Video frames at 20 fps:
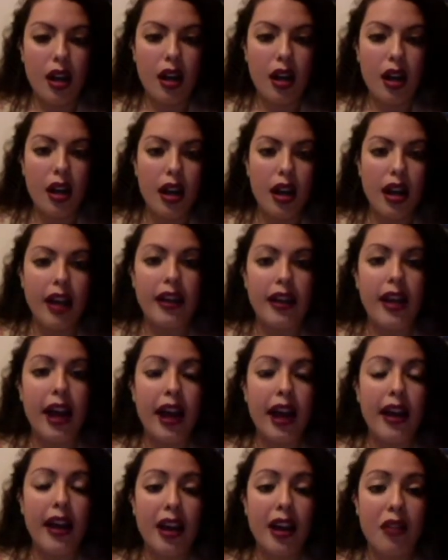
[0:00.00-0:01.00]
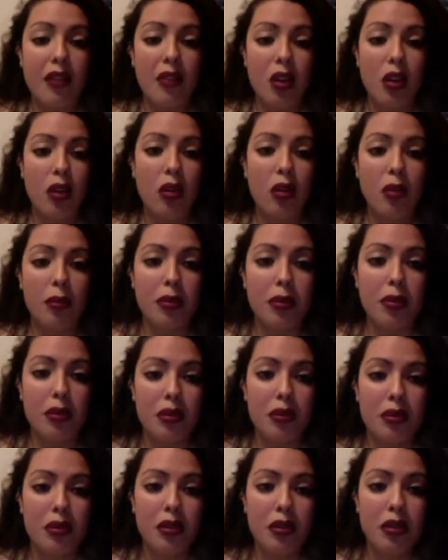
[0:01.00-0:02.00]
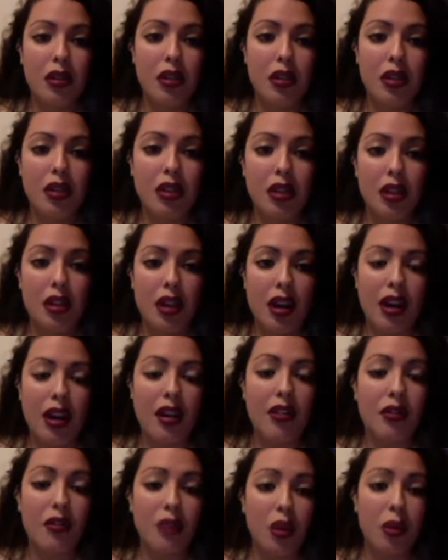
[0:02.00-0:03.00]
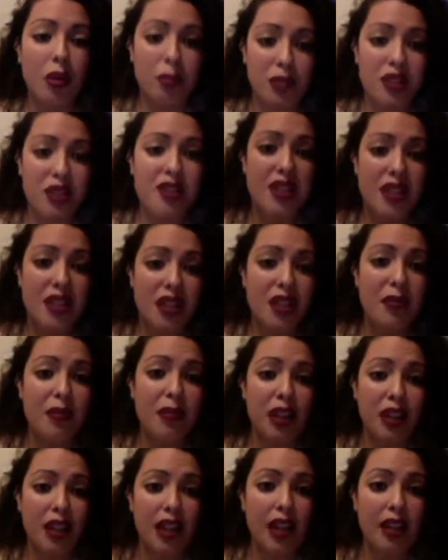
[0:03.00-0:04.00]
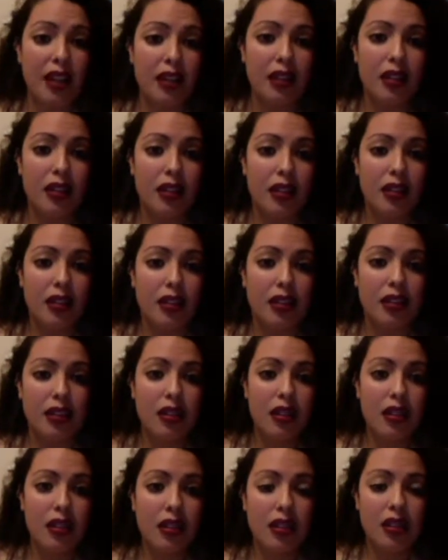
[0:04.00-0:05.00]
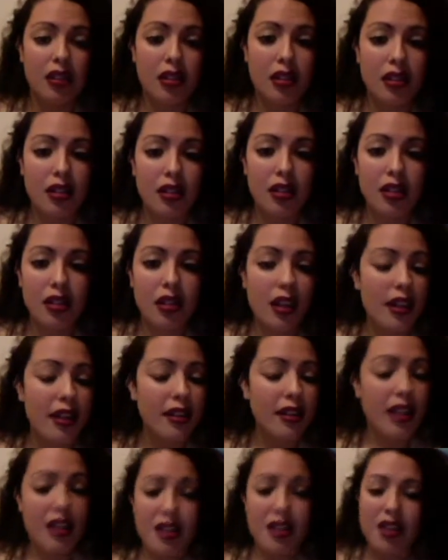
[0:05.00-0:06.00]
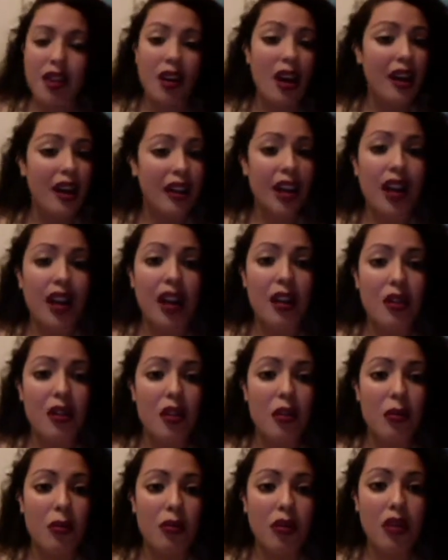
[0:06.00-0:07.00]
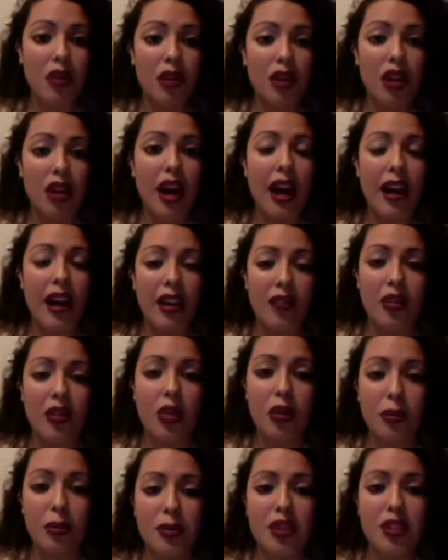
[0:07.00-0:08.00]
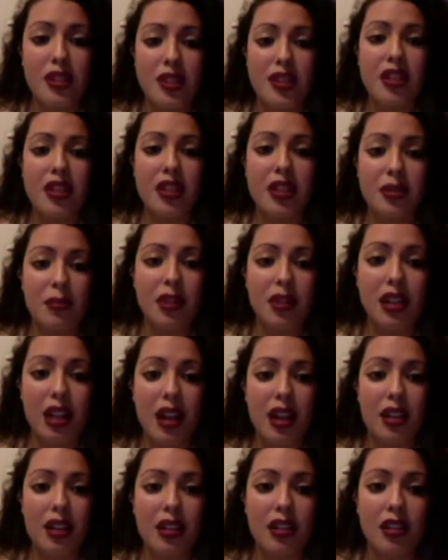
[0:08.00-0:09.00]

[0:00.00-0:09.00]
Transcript: I have hope. I have hope to see him again. And that's all I can hope for. I have hope to see him again.